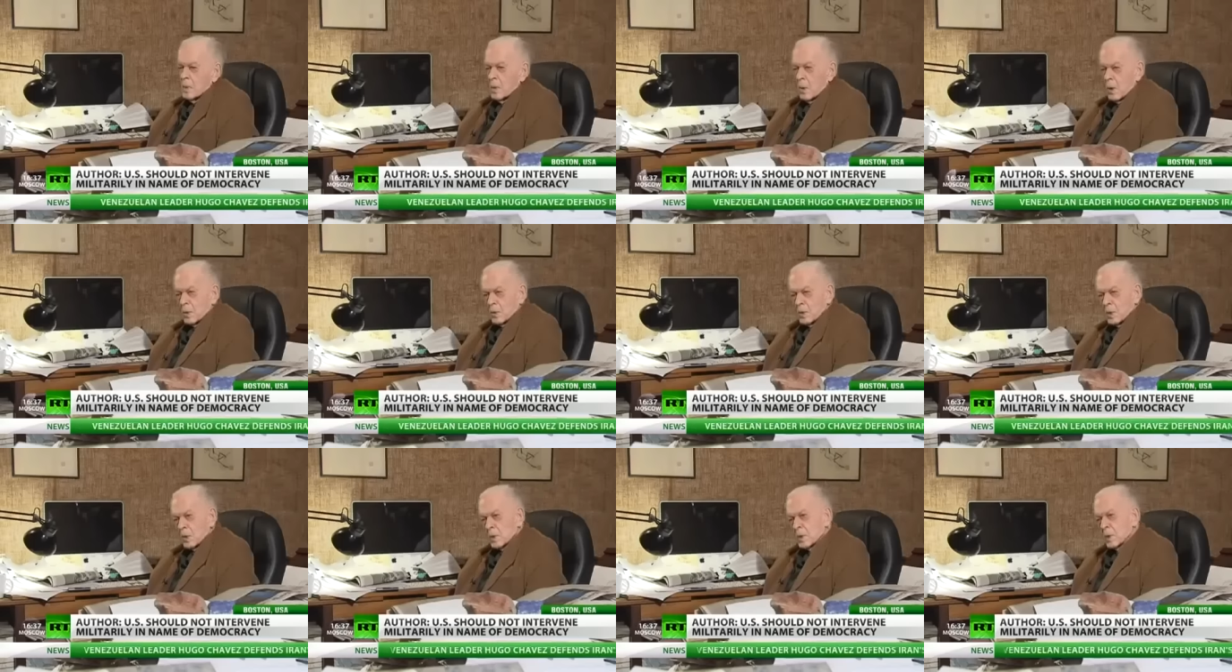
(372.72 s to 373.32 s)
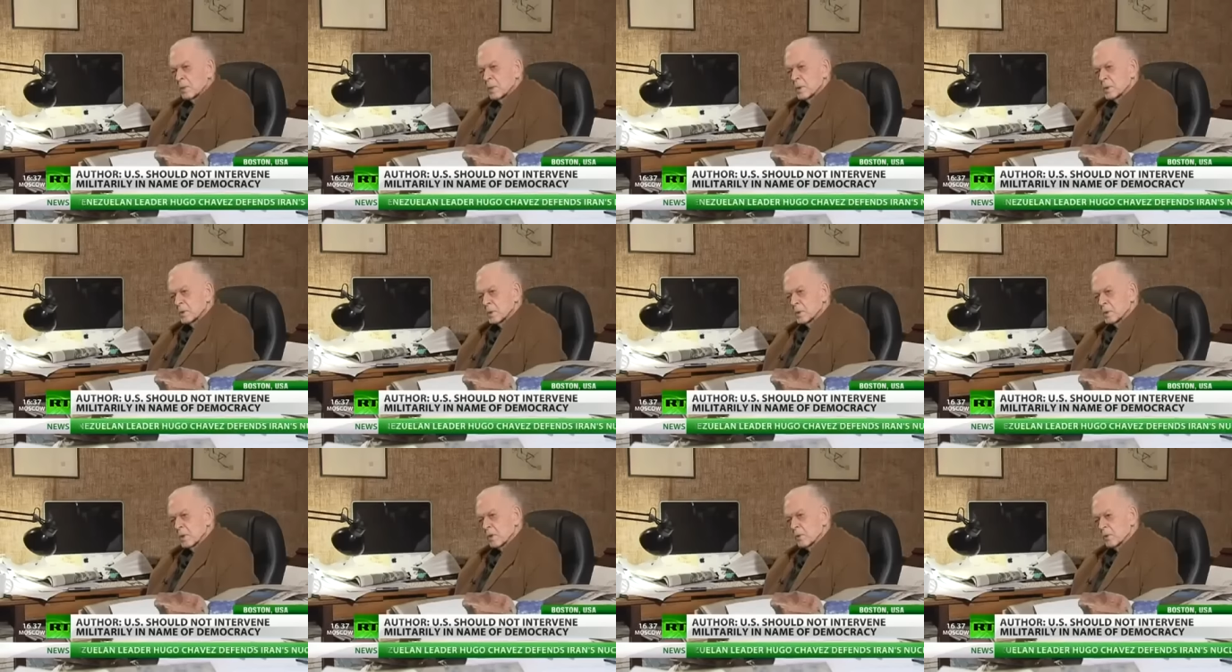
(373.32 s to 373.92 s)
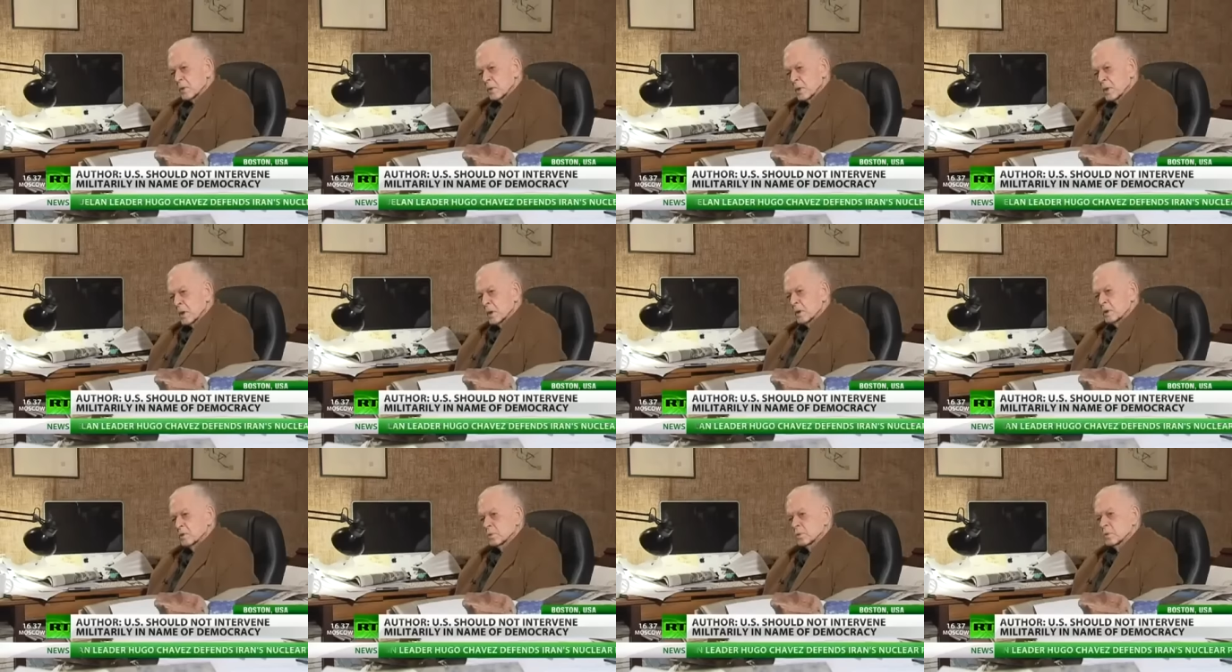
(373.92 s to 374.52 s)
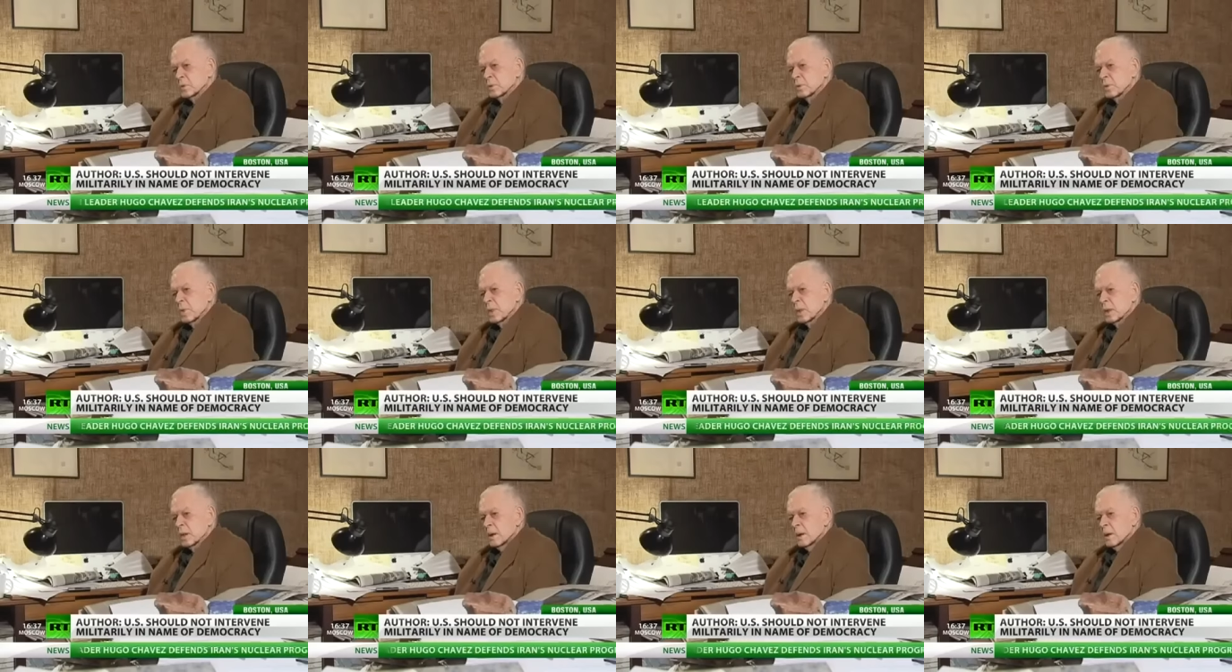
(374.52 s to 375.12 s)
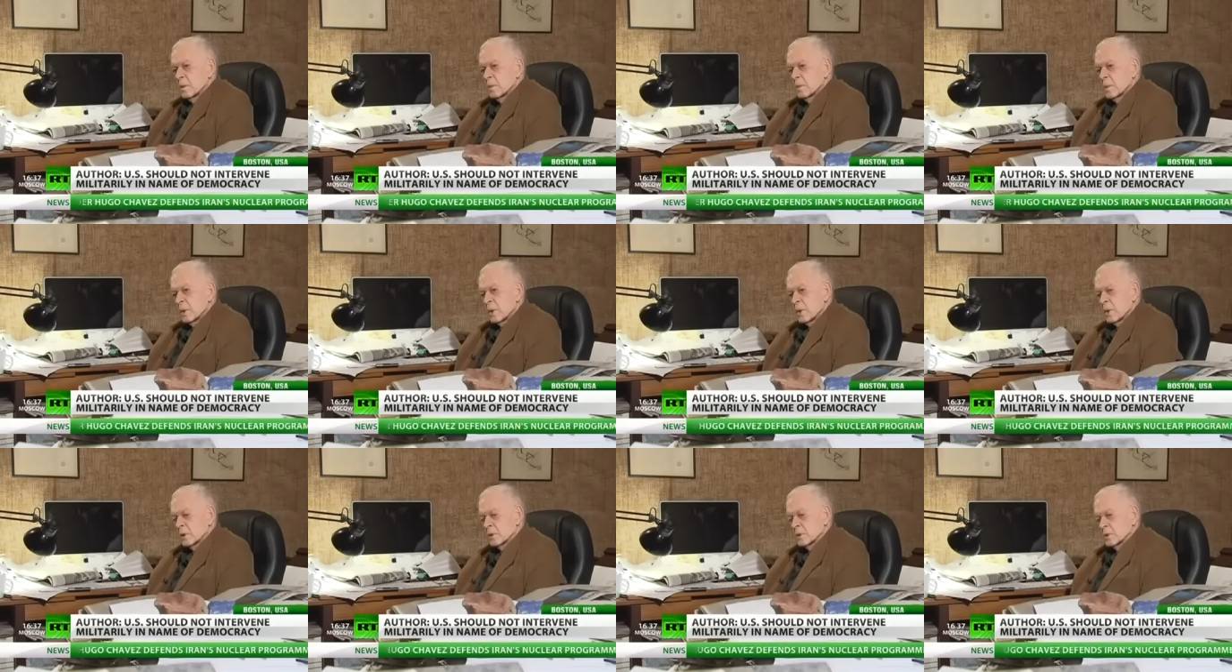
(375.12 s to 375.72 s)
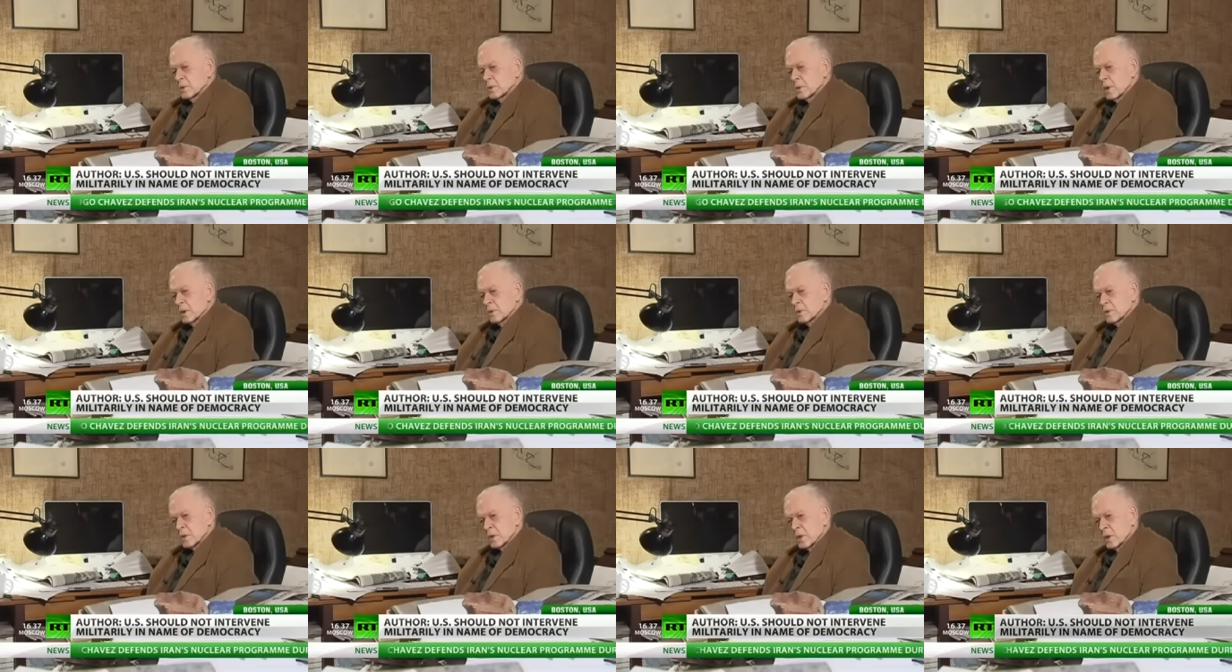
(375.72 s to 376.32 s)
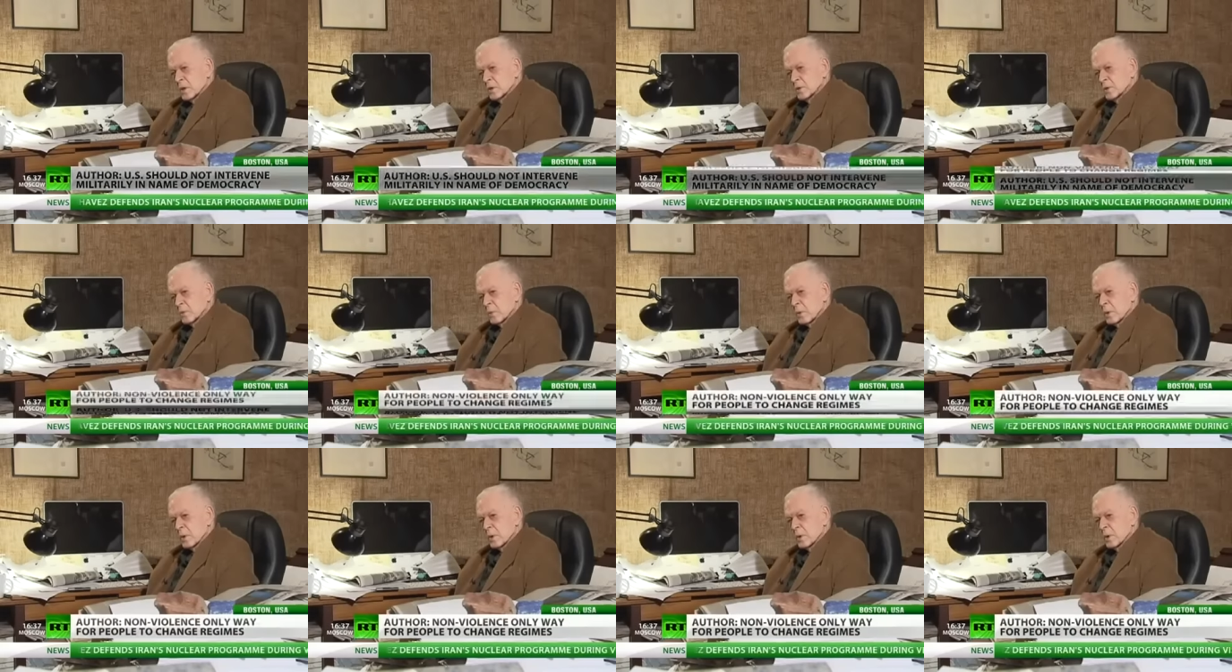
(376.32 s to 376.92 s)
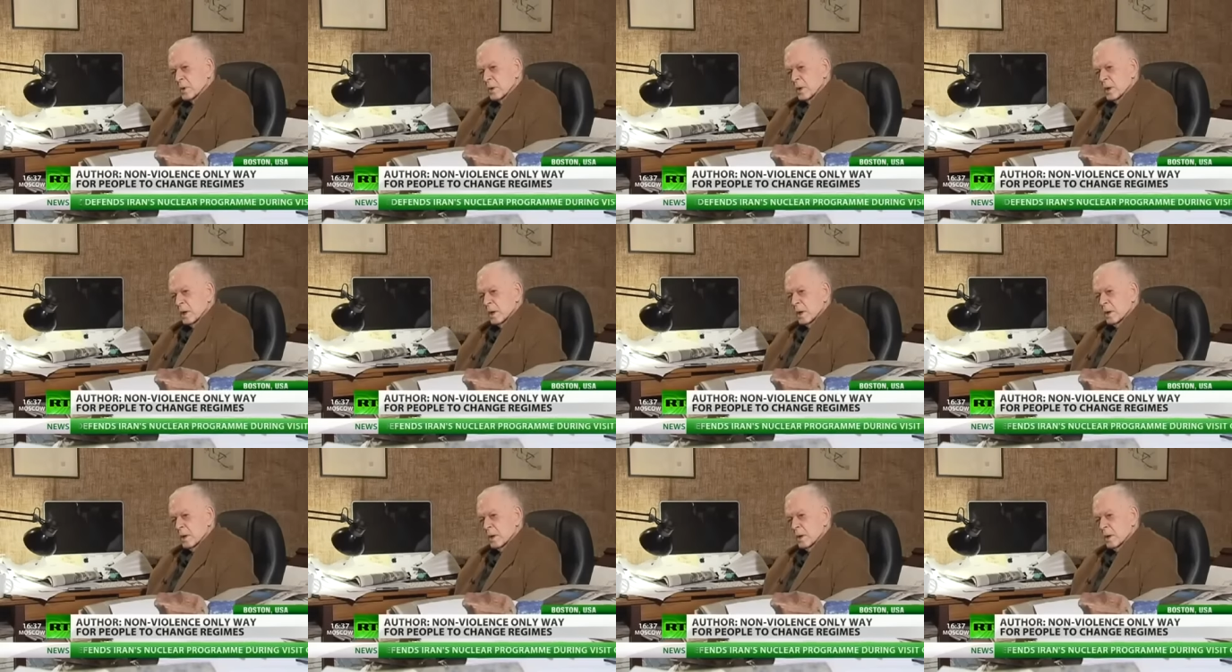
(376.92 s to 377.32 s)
No, I think Libya is a different case, because that's a case where